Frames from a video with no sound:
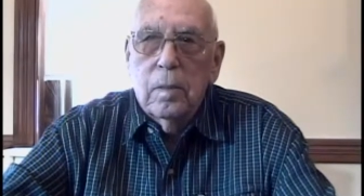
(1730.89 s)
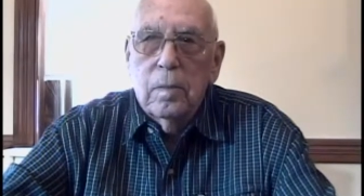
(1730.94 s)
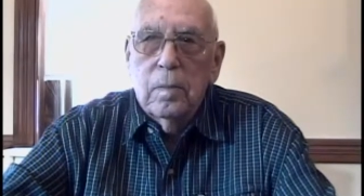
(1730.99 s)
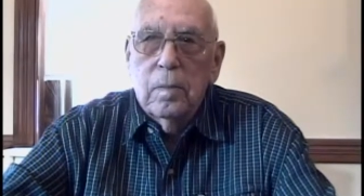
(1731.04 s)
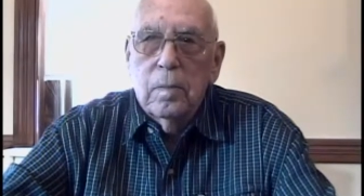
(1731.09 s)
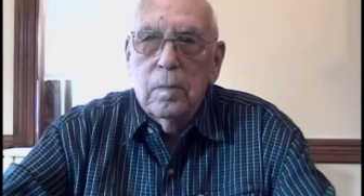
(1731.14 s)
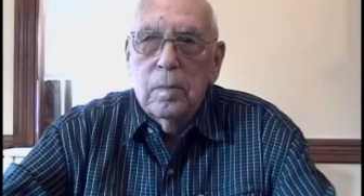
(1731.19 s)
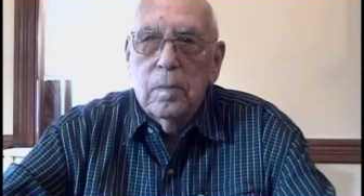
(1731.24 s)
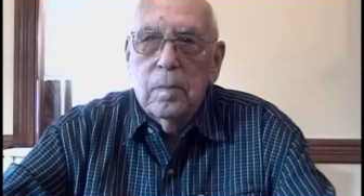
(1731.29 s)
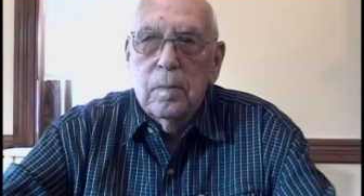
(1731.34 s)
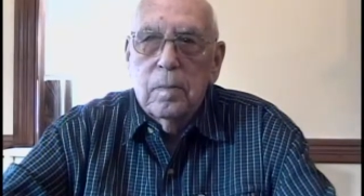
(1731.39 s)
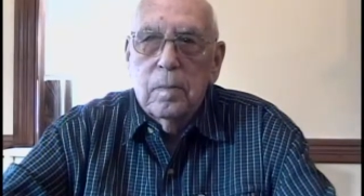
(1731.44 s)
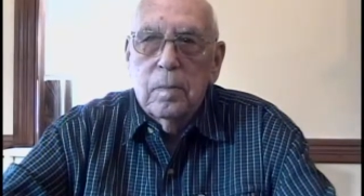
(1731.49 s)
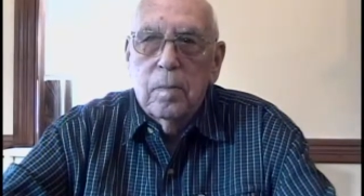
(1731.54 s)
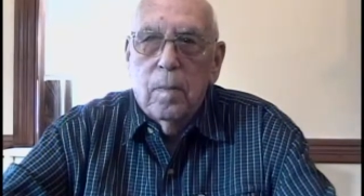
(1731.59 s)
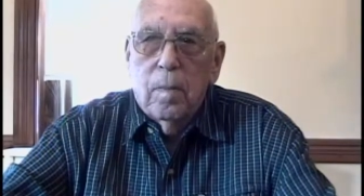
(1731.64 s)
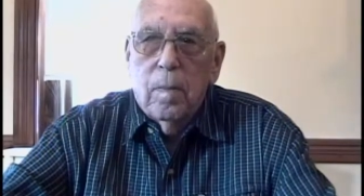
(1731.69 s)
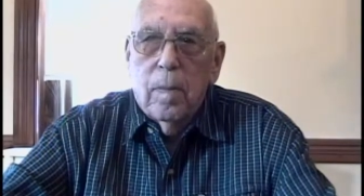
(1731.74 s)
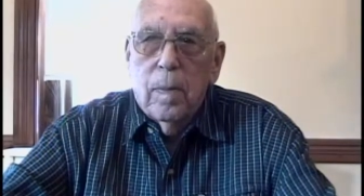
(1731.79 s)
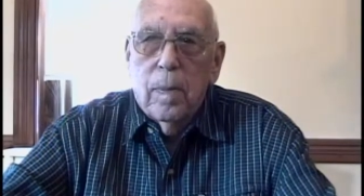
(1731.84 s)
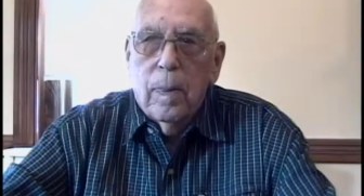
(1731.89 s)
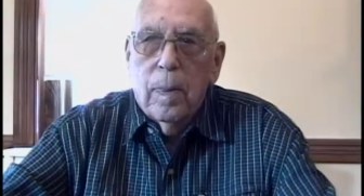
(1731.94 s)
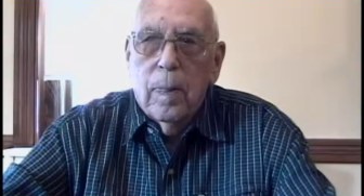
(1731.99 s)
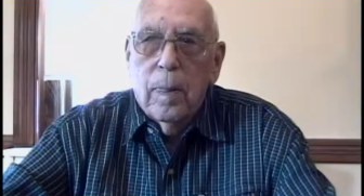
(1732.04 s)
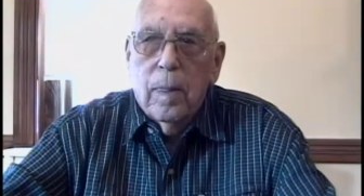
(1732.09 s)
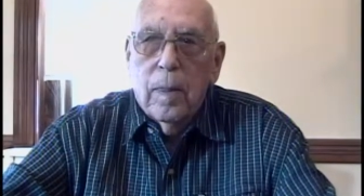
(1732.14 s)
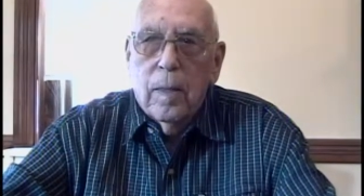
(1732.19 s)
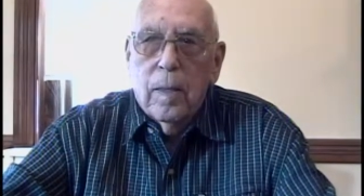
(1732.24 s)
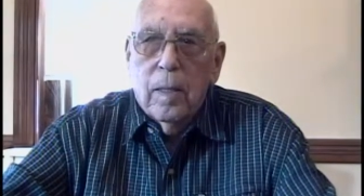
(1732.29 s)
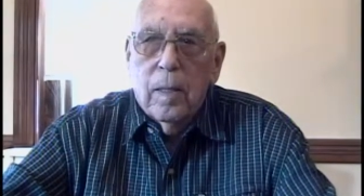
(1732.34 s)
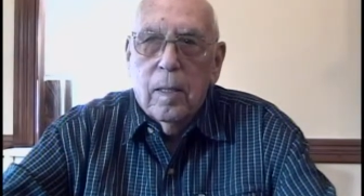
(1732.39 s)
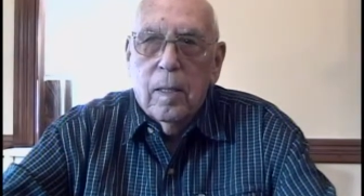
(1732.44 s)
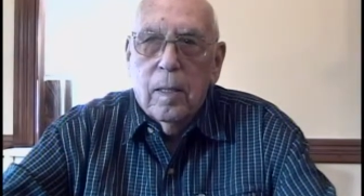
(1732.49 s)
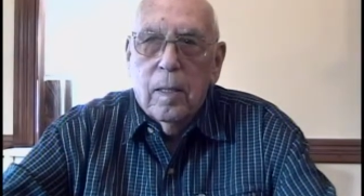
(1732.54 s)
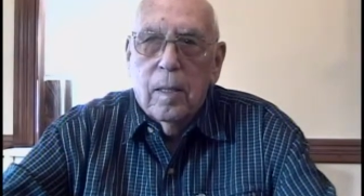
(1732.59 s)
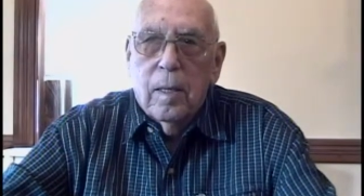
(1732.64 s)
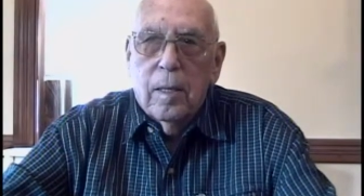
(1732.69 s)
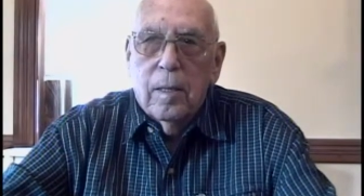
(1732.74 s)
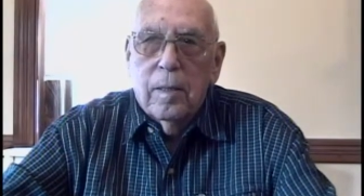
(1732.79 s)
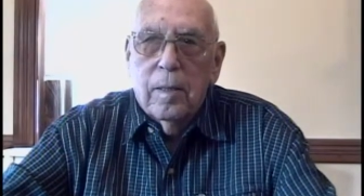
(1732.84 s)
So I'm sure your family
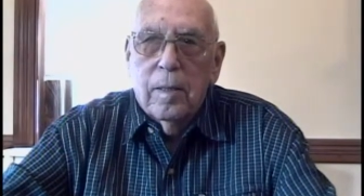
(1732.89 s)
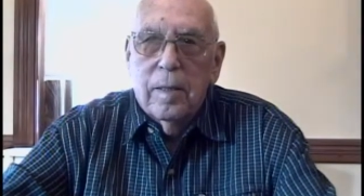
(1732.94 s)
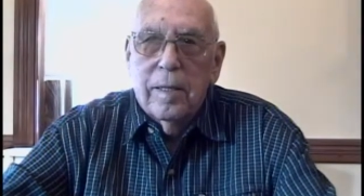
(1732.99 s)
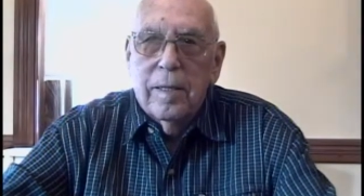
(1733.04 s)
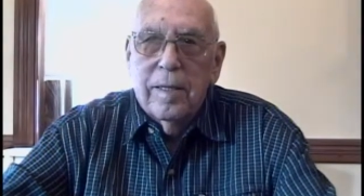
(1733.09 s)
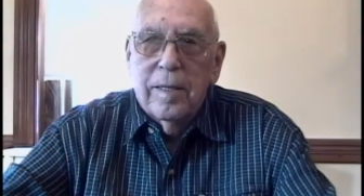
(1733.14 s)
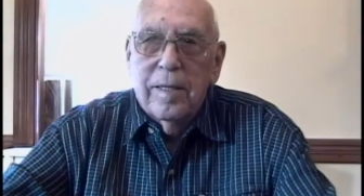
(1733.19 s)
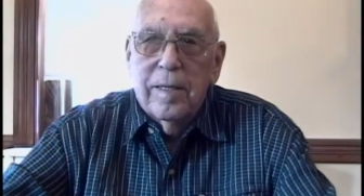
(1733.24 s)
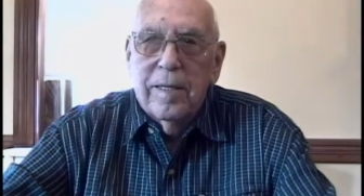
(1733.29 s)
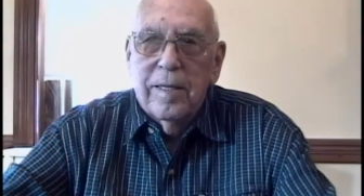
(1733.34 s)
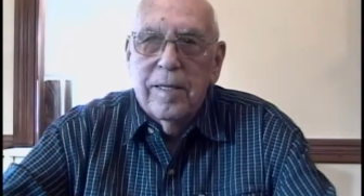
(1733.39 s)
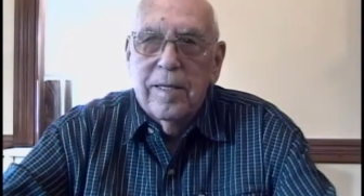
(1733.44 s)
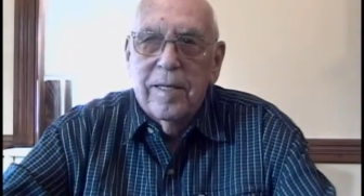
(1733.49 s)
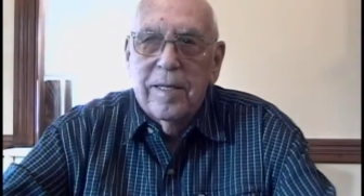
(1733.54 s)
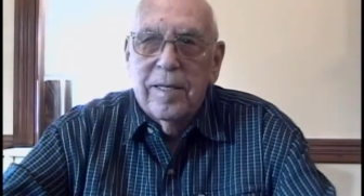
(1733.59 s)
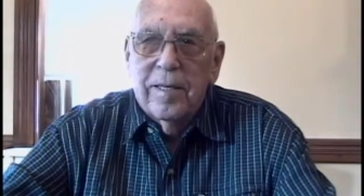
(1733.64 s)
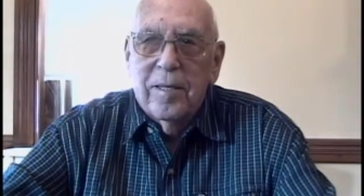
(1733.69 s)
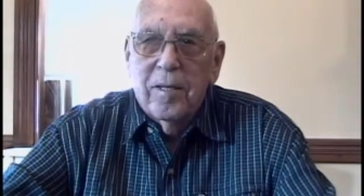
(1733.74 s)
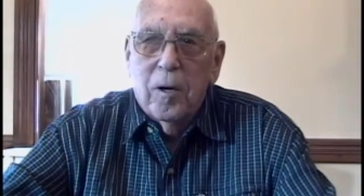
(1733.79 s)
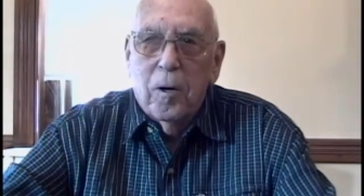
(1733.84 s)
was happy to see you.